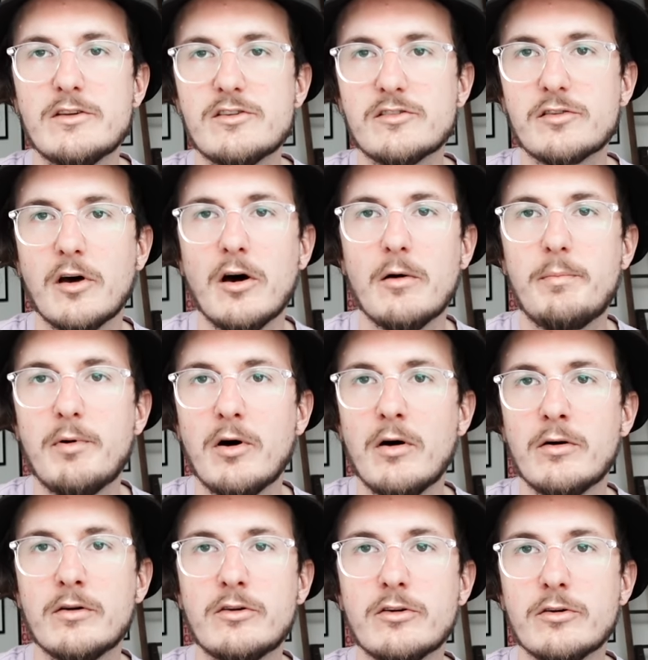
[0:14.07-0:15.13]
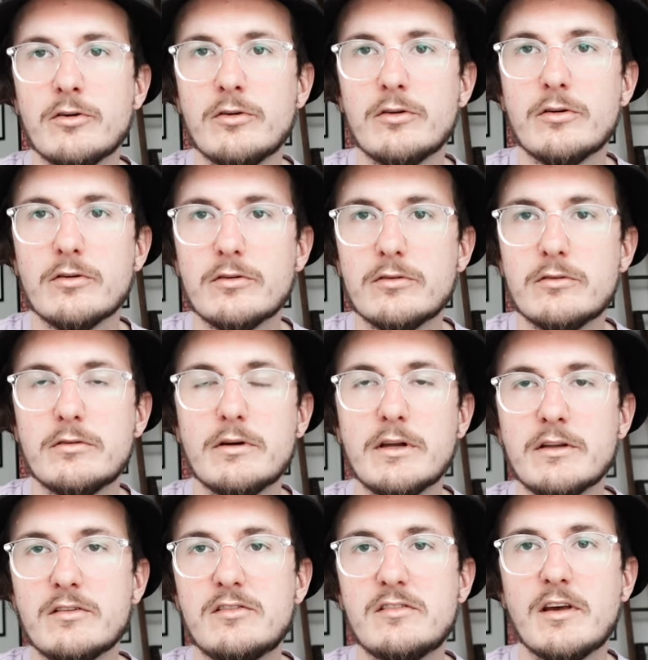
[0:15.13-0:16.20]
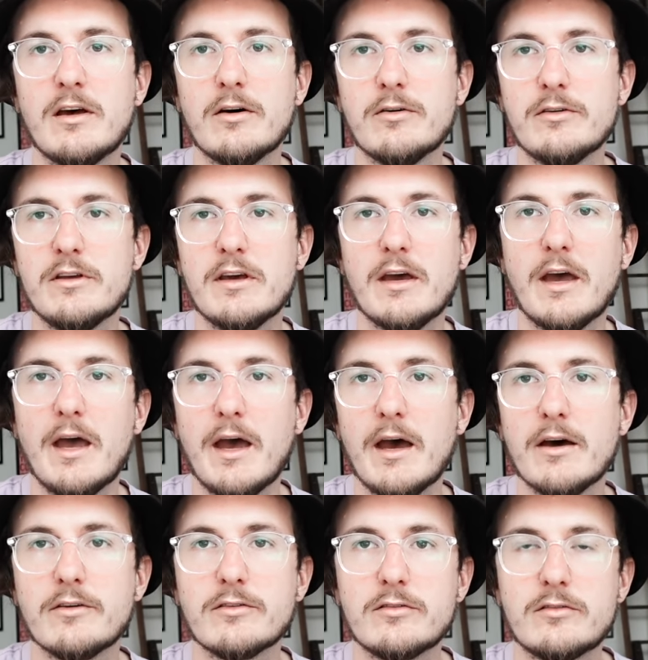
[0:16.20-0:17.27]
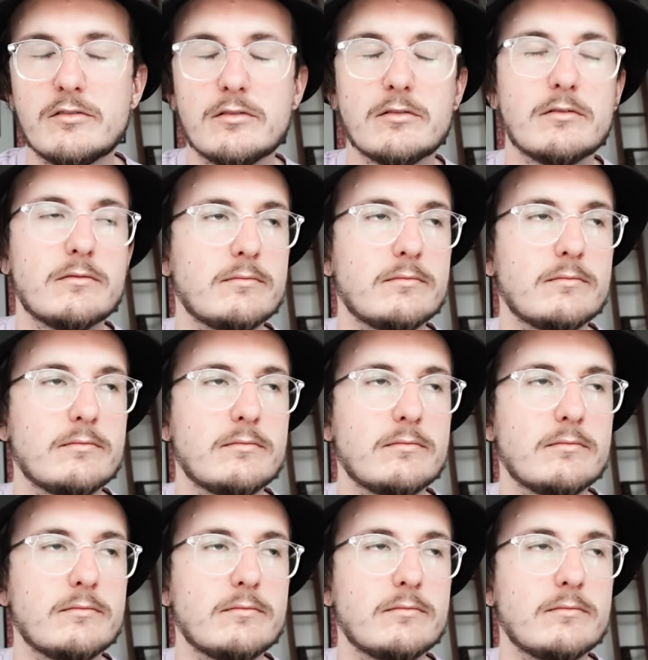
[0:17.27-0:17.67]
Just hop on Google and sell your house.